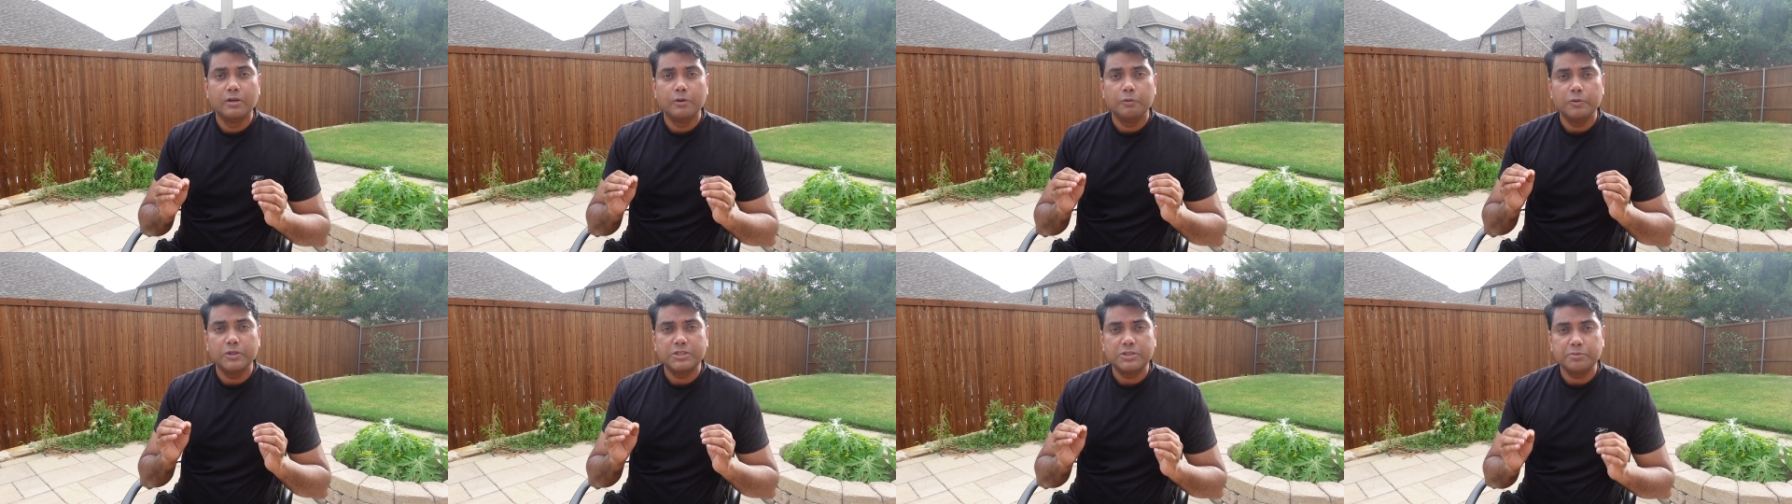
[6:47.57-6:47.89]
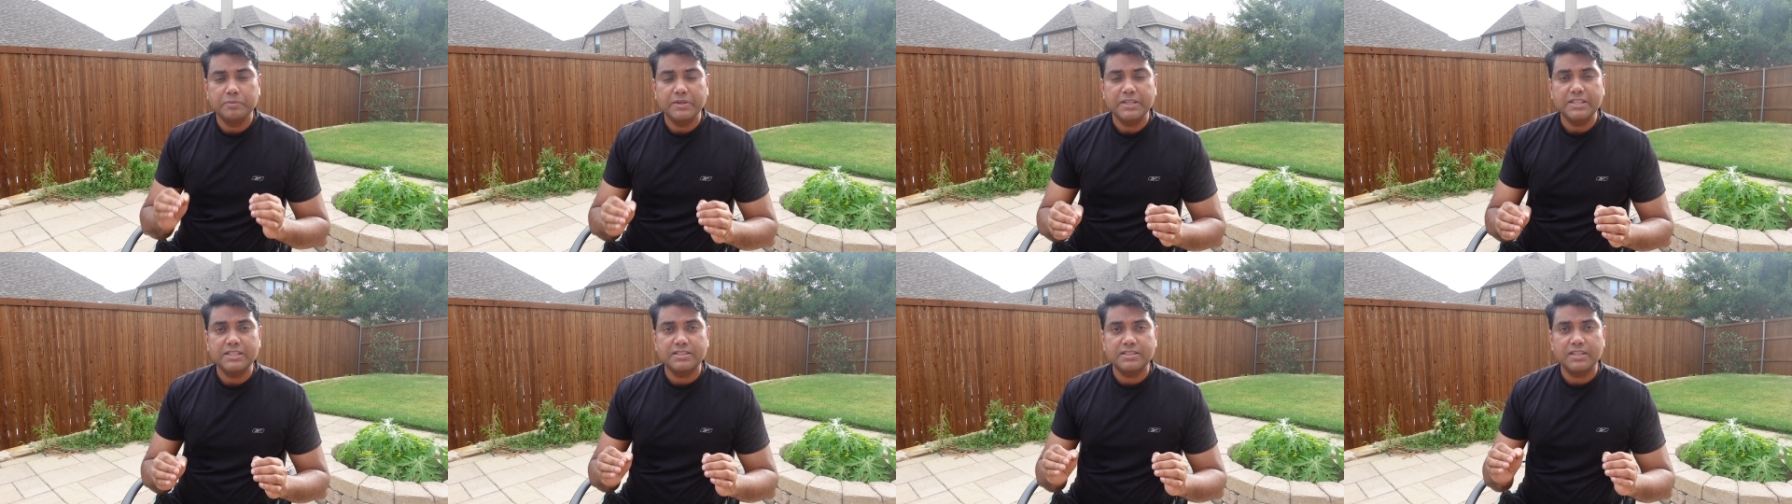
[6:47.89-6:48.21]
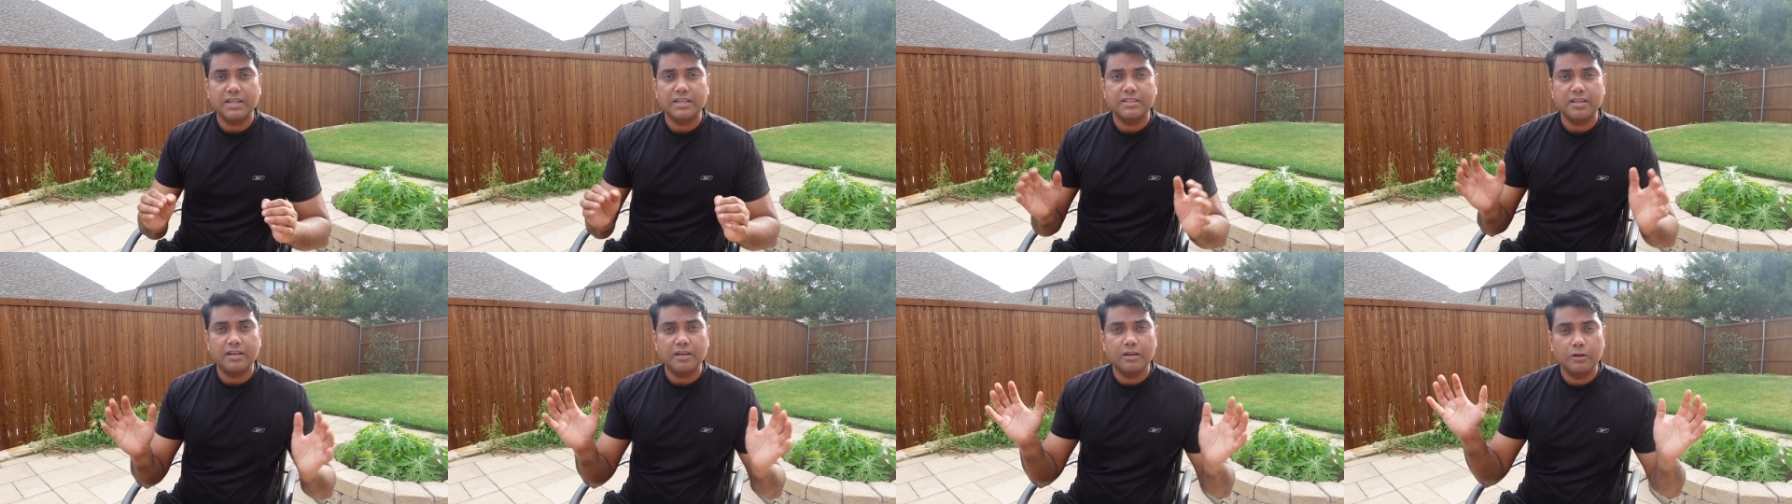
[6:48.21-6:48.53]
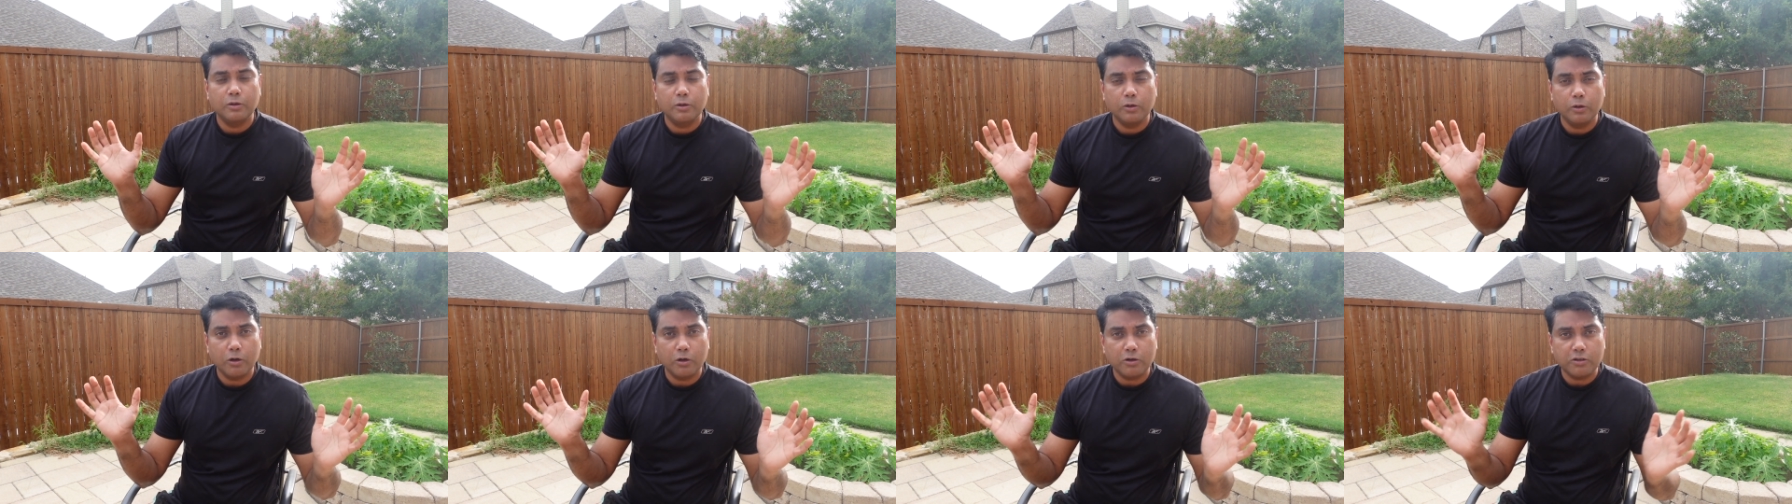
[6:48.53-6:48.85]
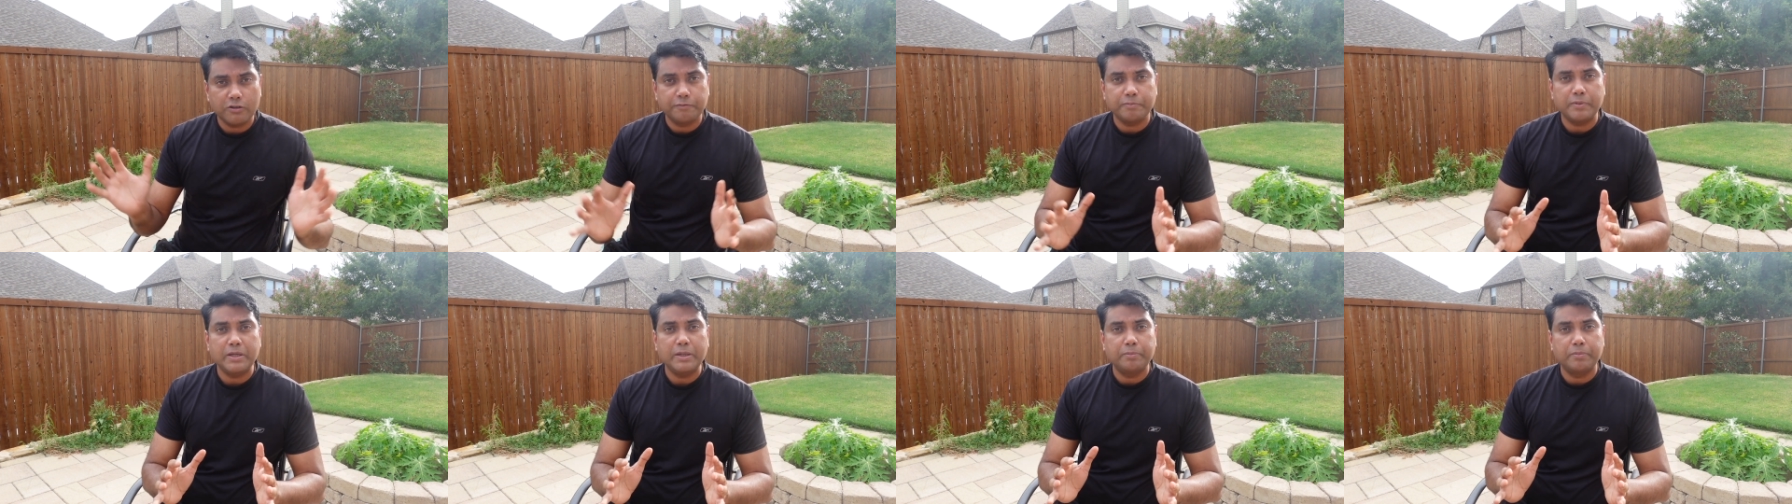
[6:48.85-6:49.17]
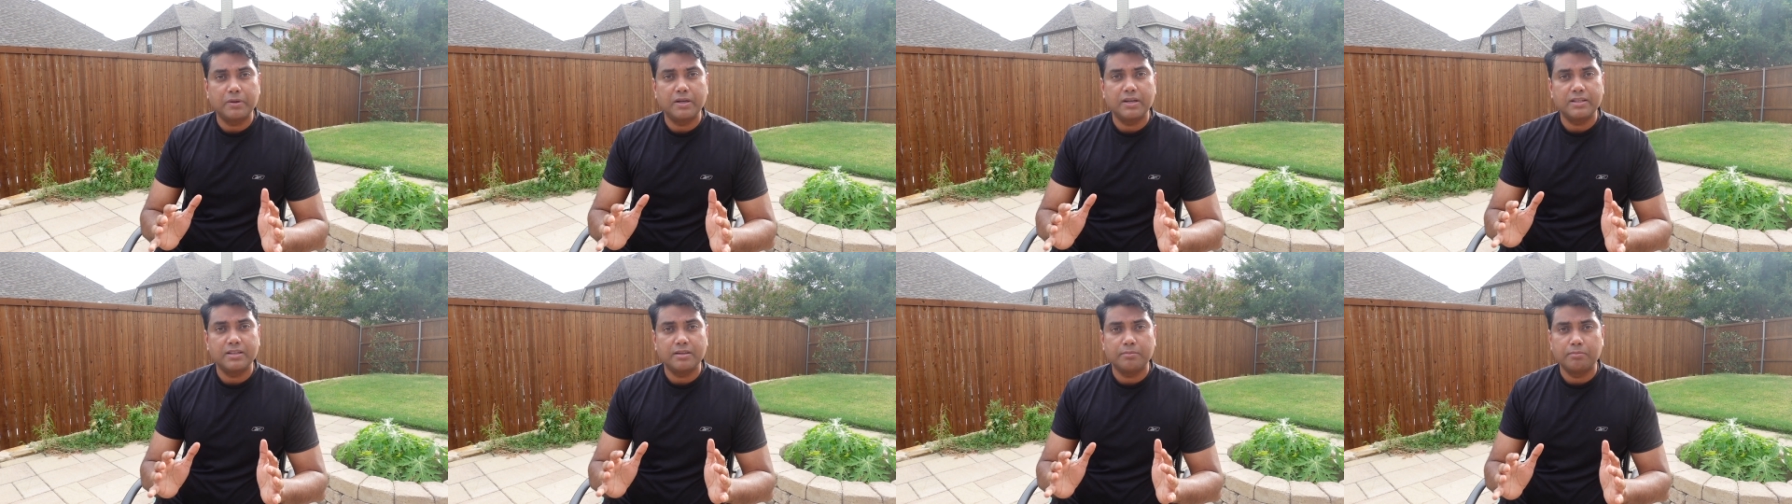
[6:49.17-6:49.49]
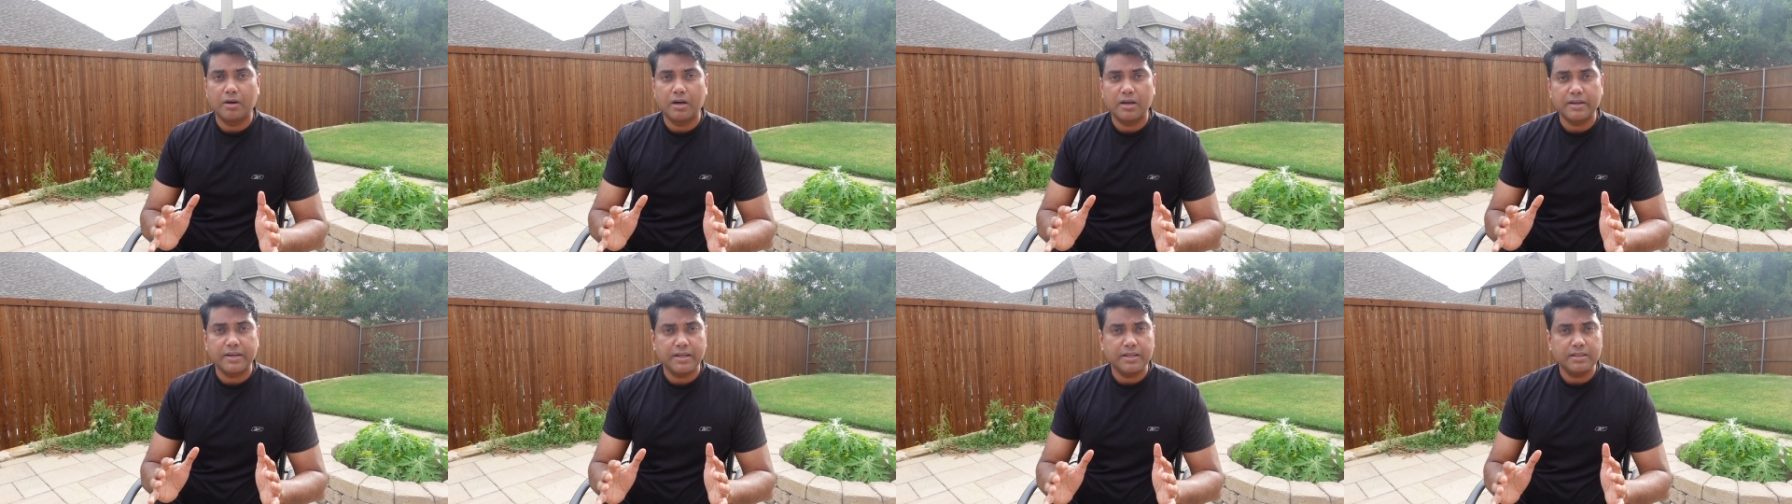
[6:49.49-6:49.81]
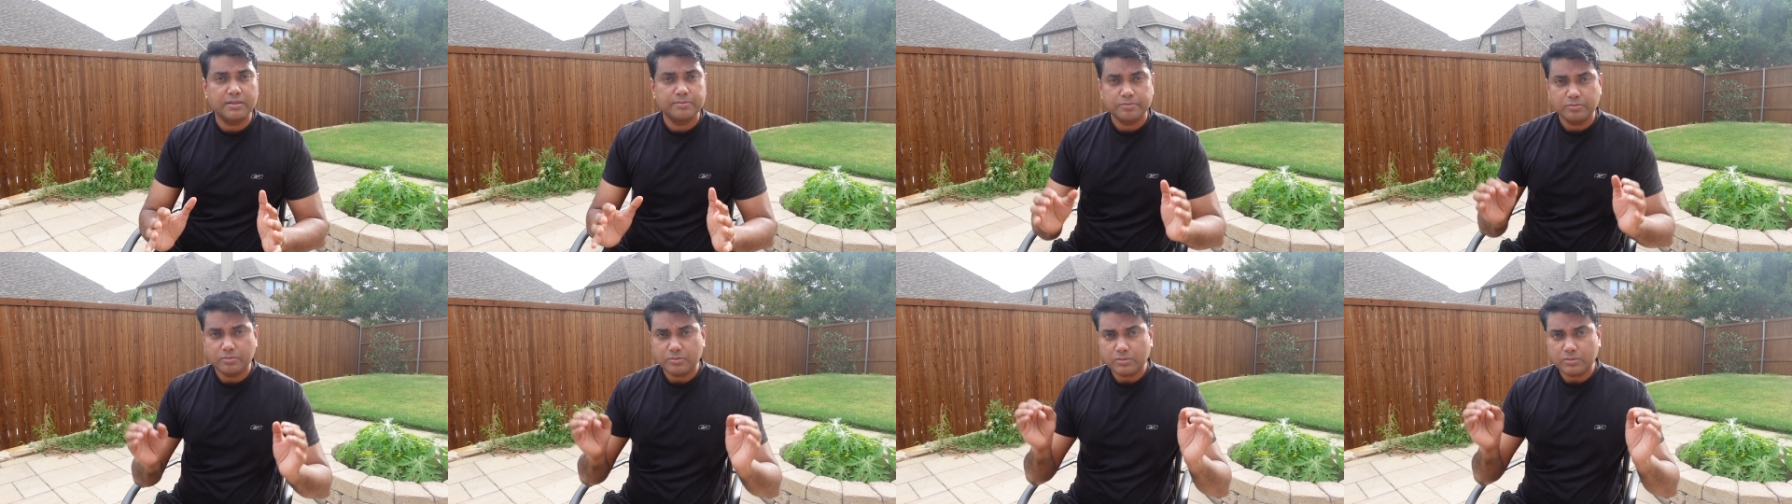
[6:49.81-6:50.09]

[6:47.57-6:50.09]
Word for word: which means that there are a lot of people in the market